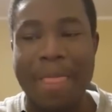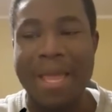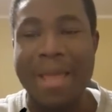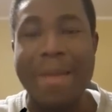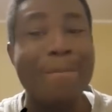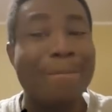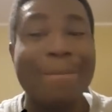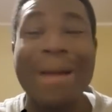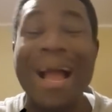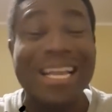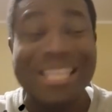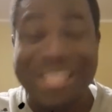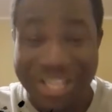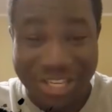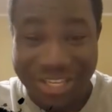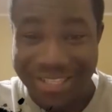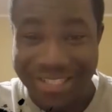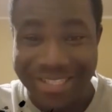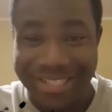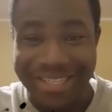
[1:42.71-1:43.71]

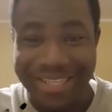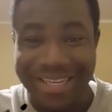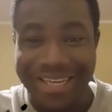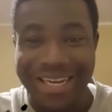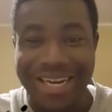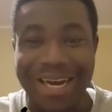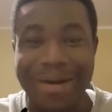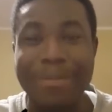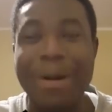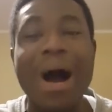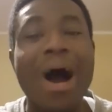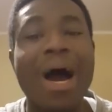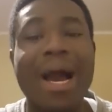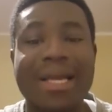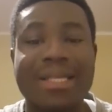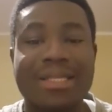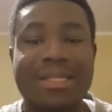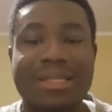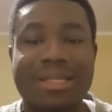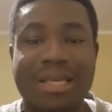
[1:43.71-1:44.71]
imagined
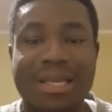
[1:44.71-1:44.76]
heights